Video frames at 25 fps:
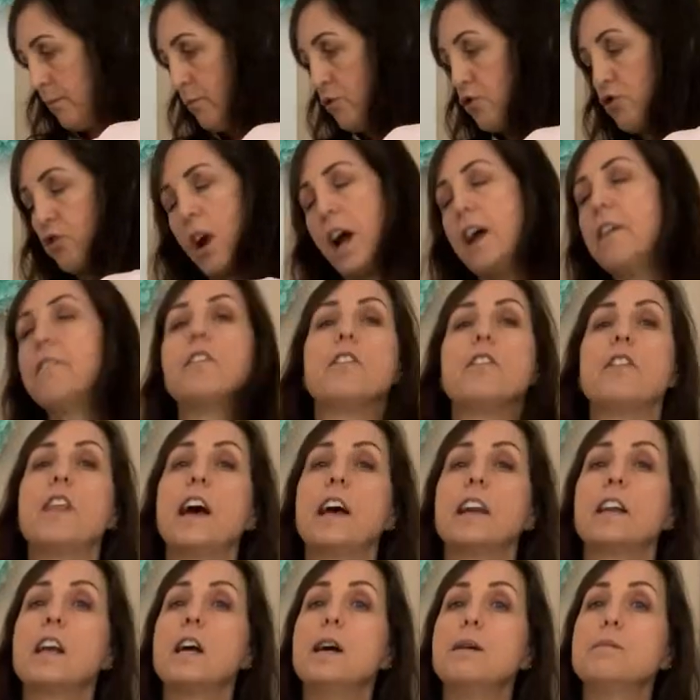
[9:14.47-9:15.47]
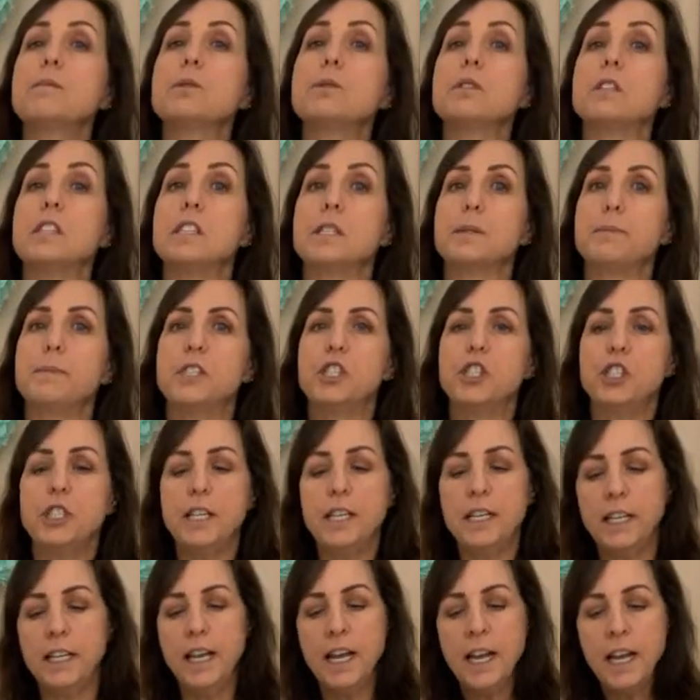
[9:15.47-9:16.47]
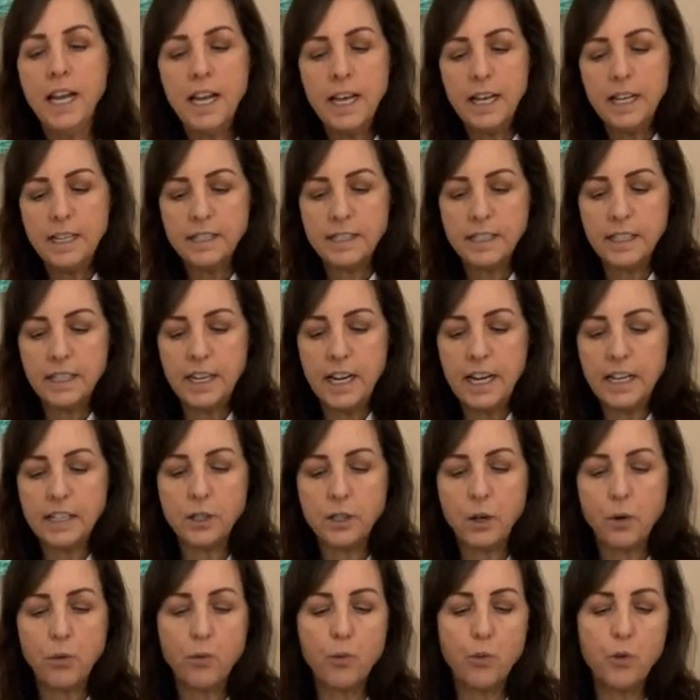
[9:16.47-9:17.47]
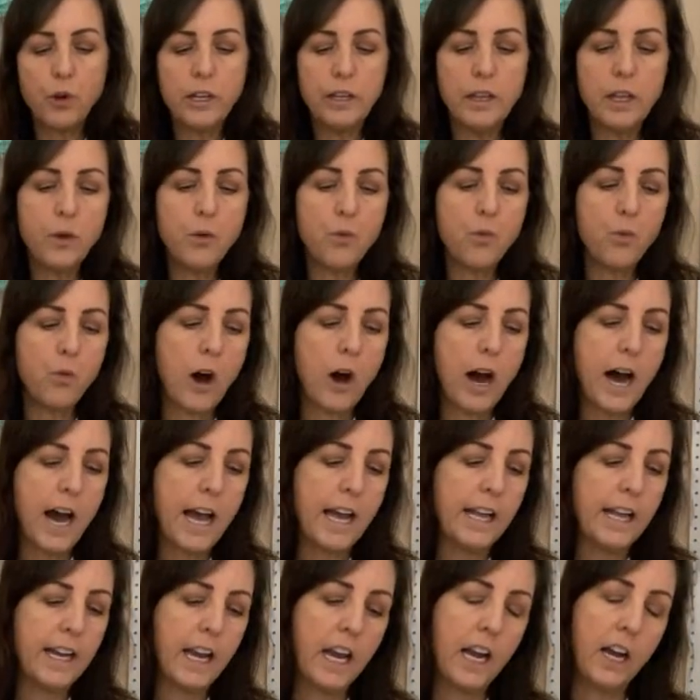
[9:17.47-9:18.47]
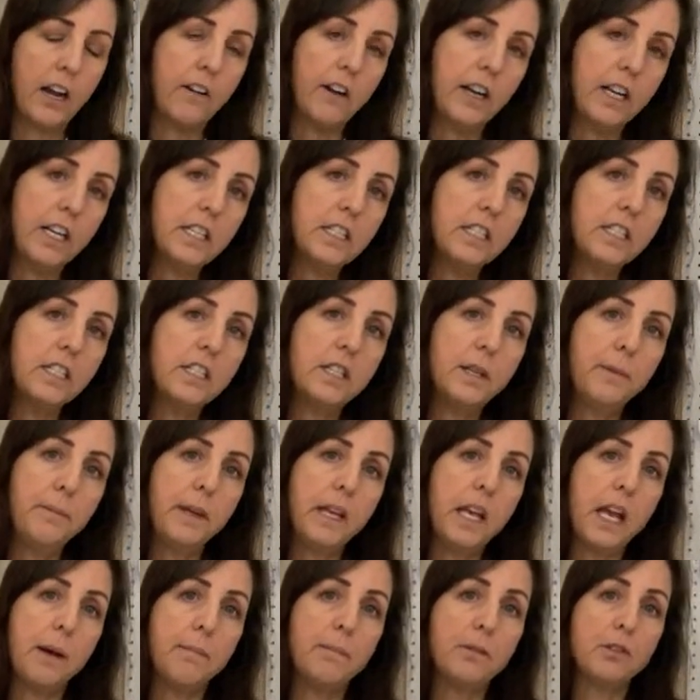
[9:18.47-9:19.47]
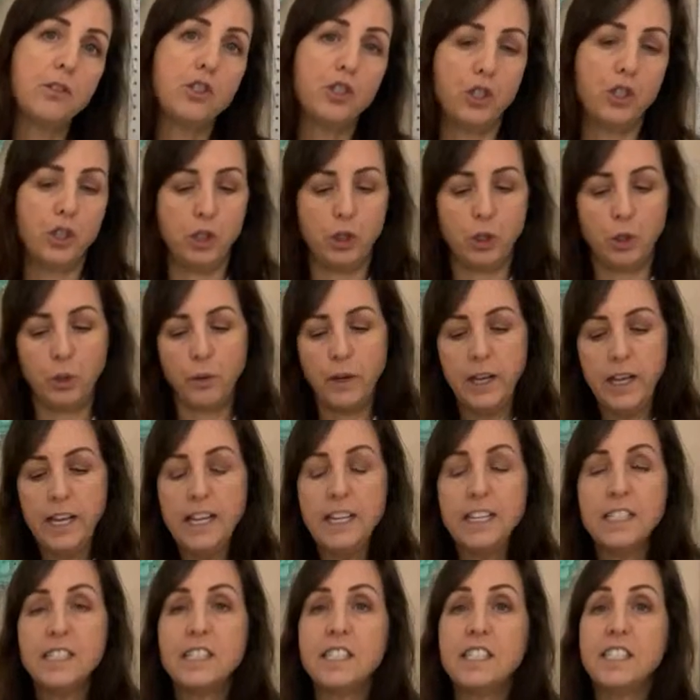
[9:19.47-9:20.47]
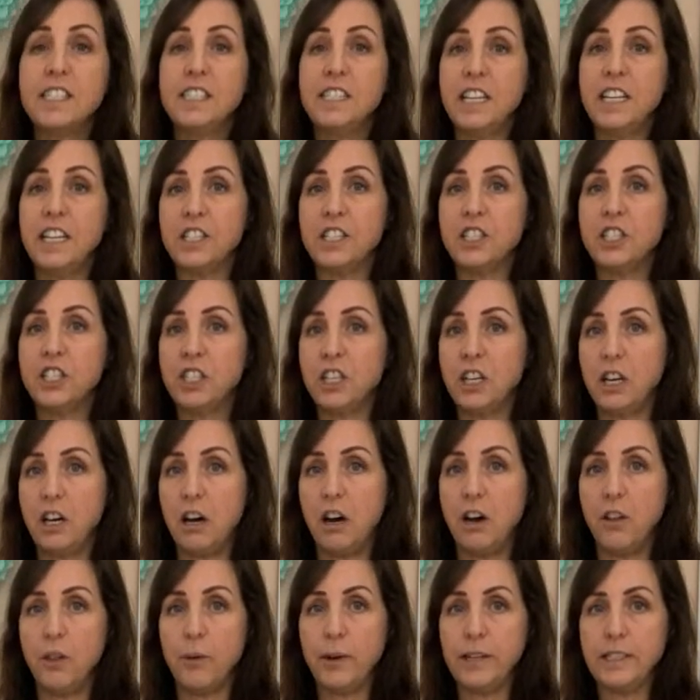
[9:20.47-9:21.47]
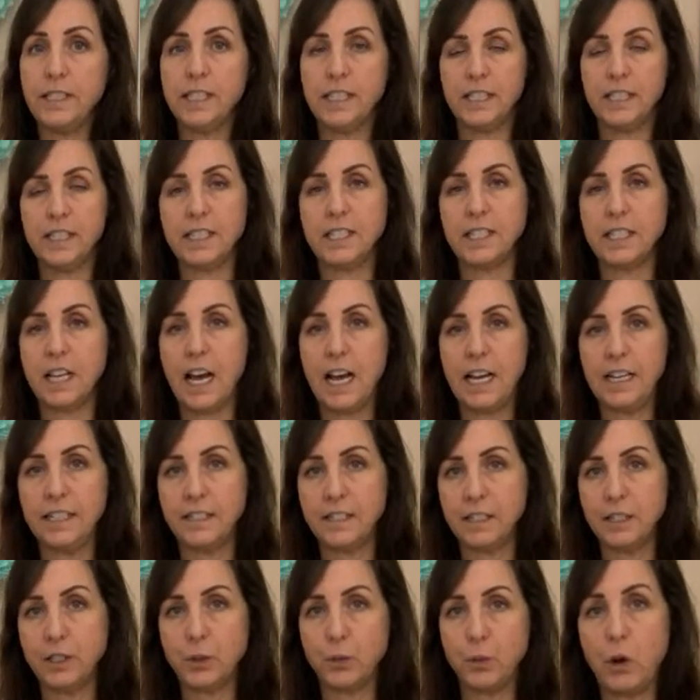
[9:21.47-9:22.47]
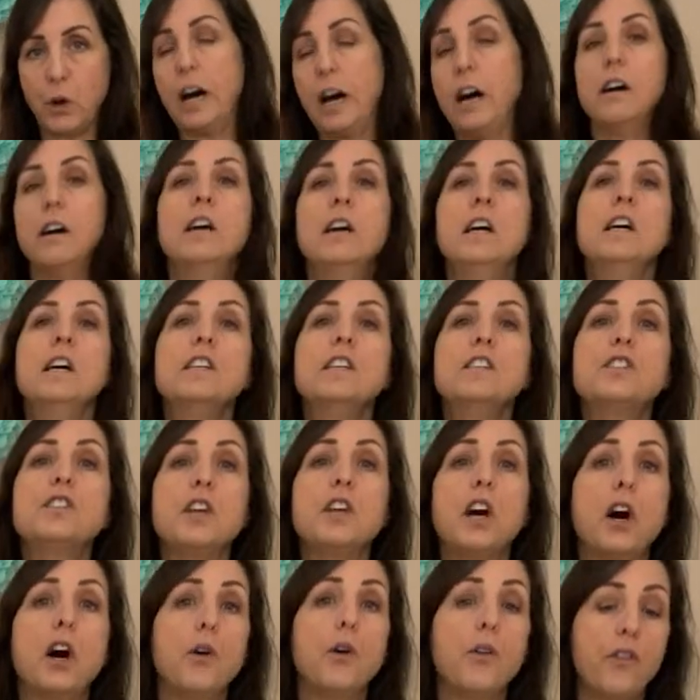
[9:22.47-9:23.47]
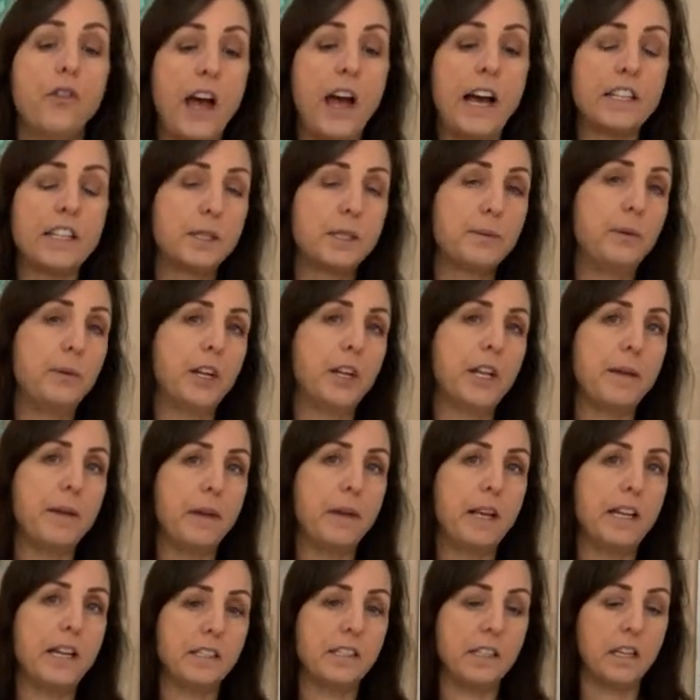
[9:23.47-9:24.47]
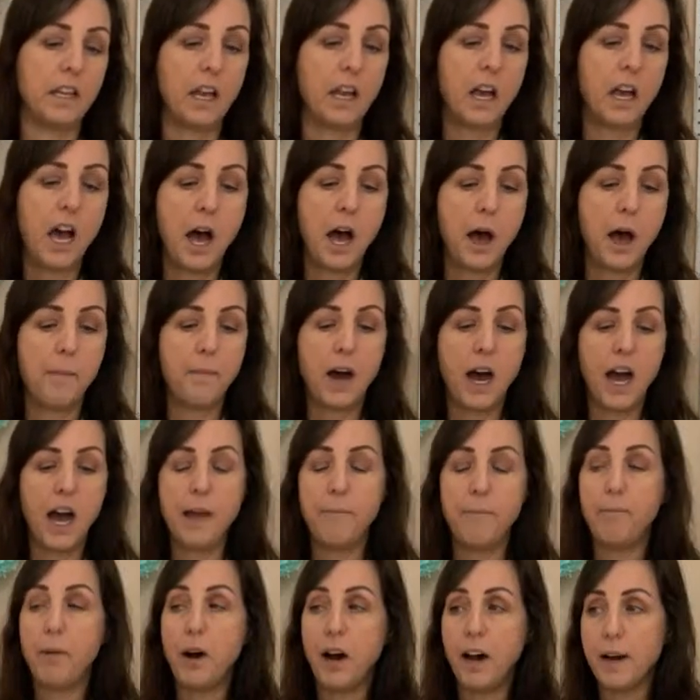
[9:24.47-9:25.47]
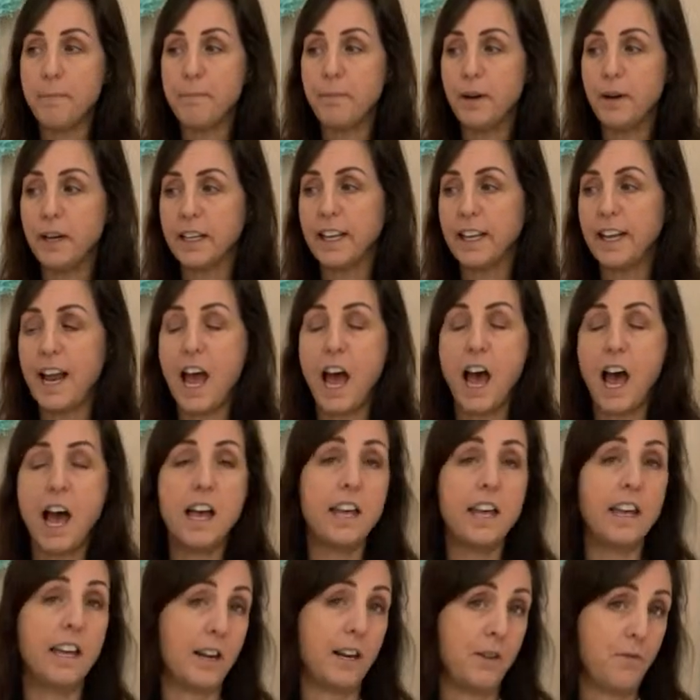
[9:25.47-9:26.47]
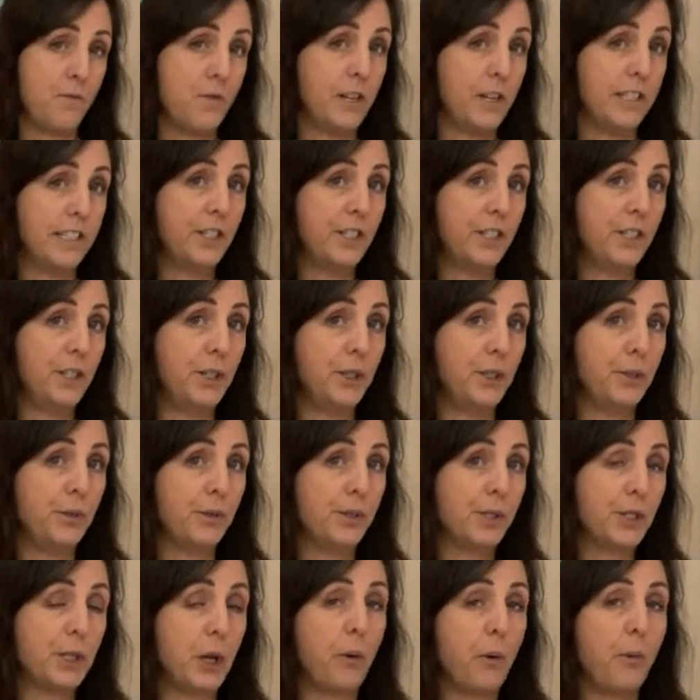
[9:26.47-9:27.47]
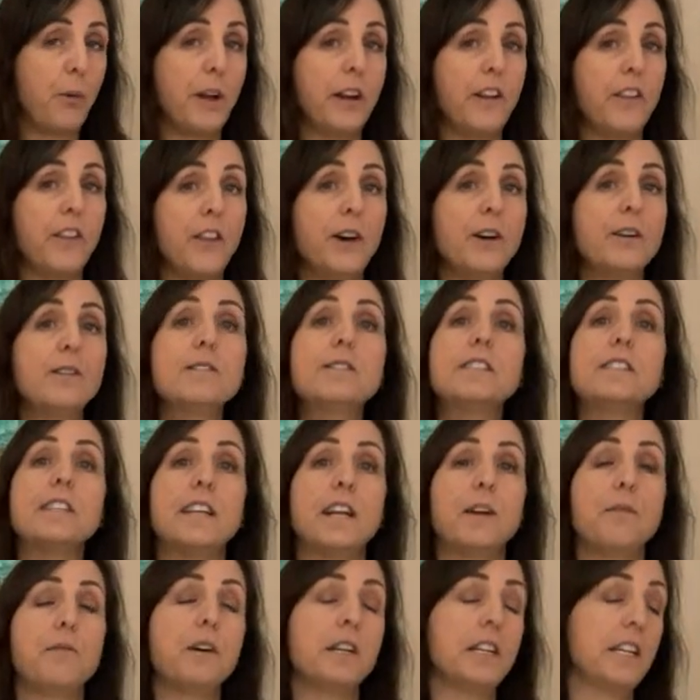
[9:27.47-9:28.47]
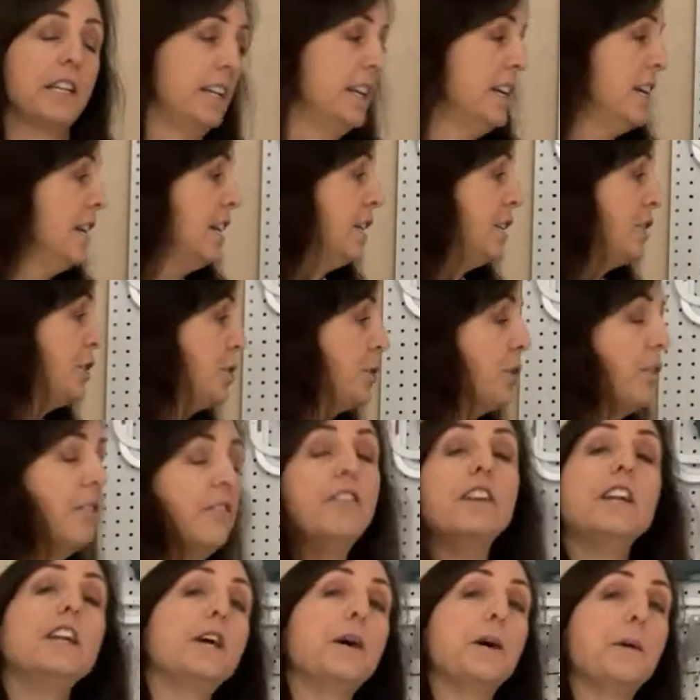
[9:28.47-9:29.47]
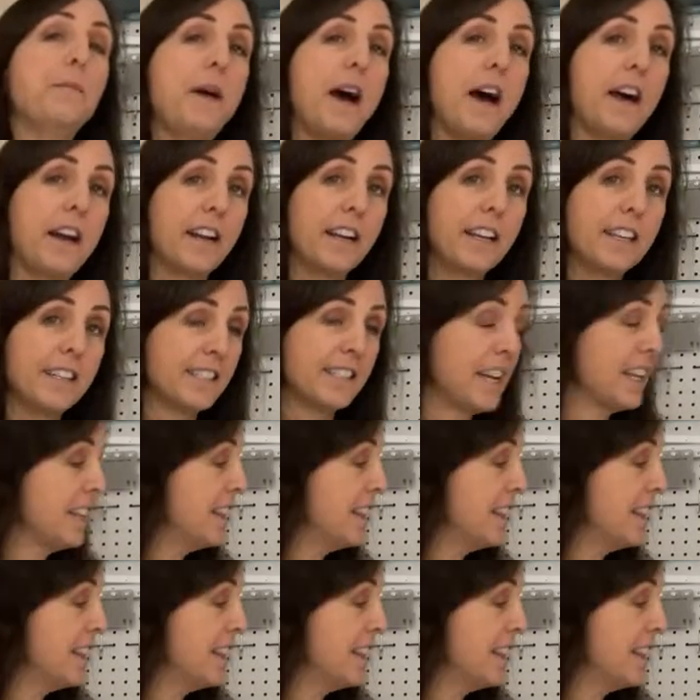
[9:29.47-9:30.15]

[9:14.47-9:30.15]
driver that comes with this machine, is that it has a really wide area to be able to stitch all the way to the sides as well. So that's pretty amazing. I bought a bucket hat, and I want to sew one of those, and I want to do a video about it because I